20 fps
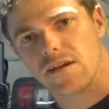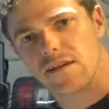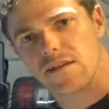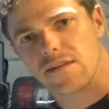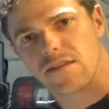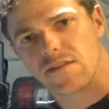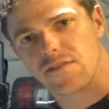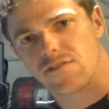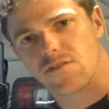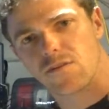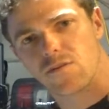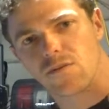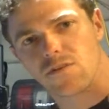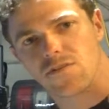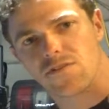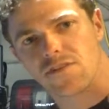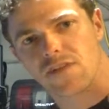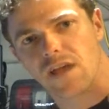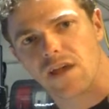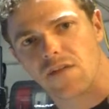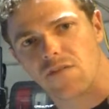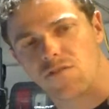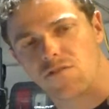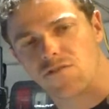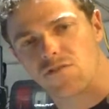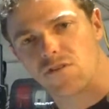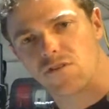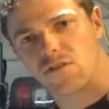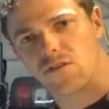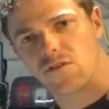that's not where the starter
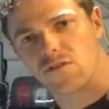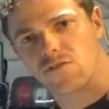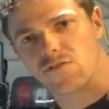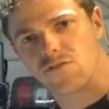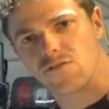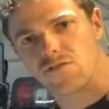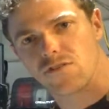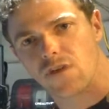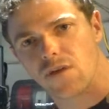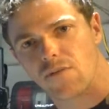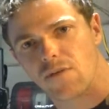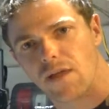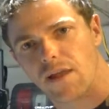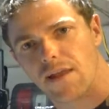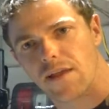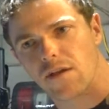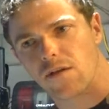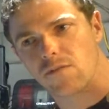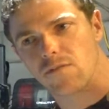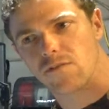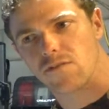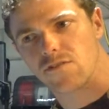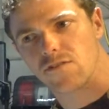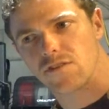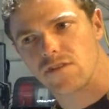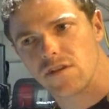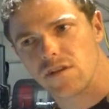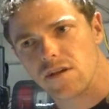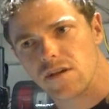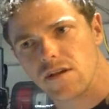is on those type helicopters.
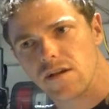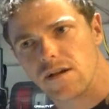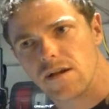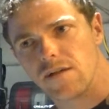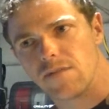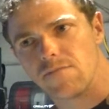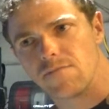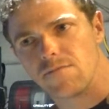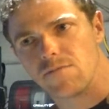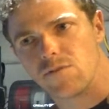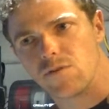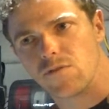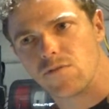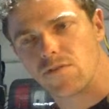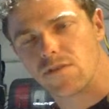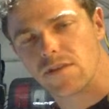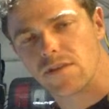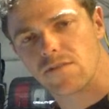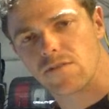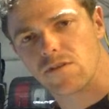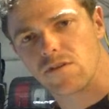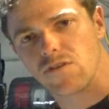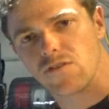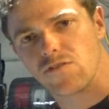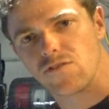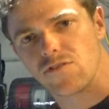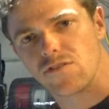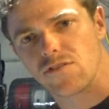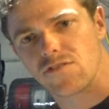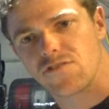You effectively
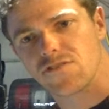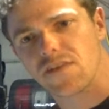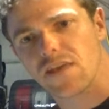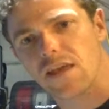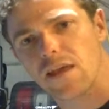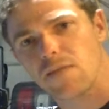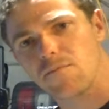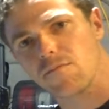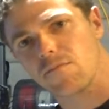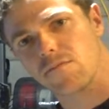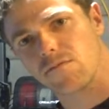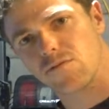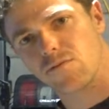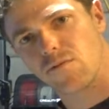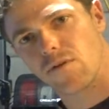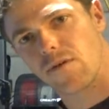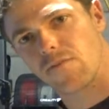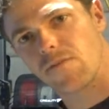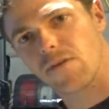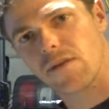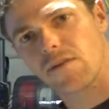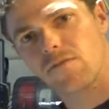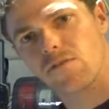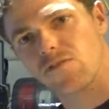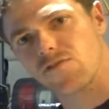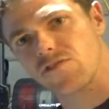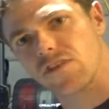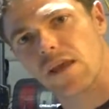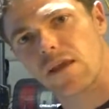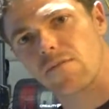use the same
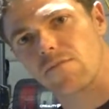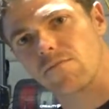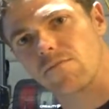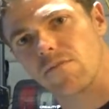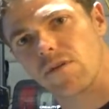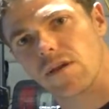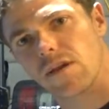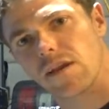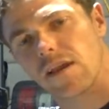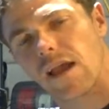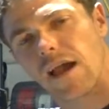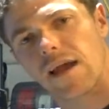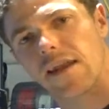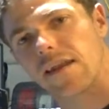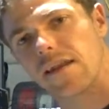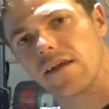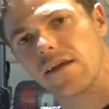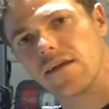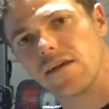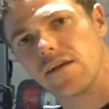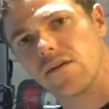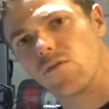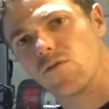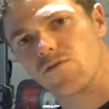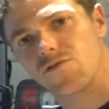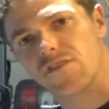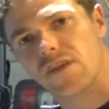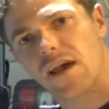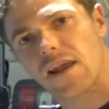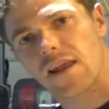gun or
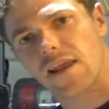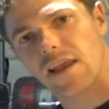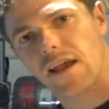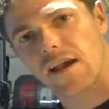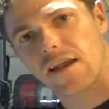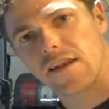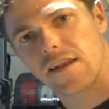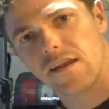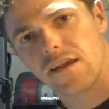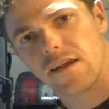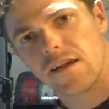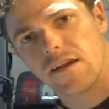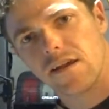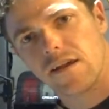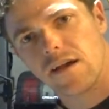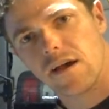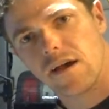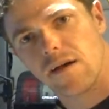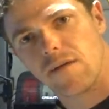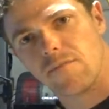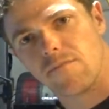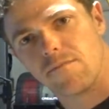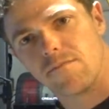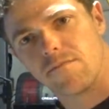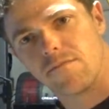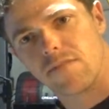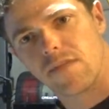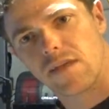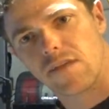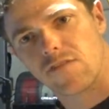starter gun
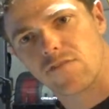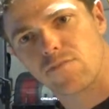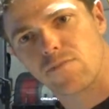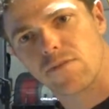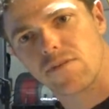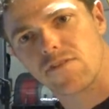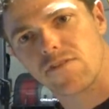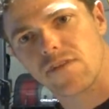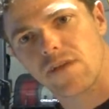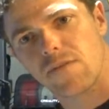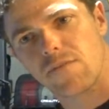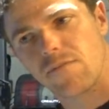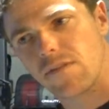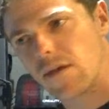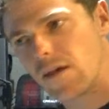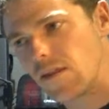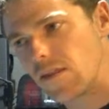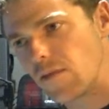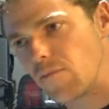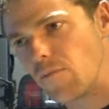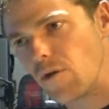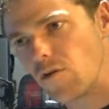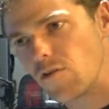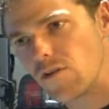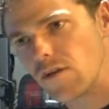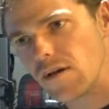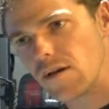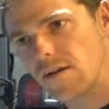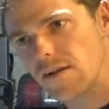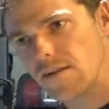that spins up the
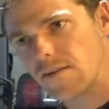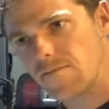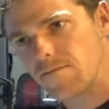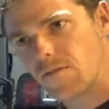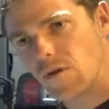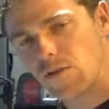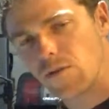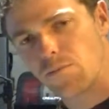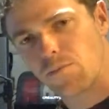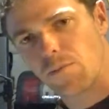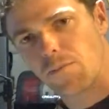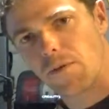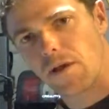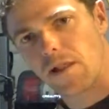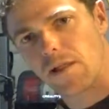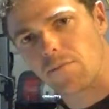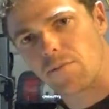motor on the propeller,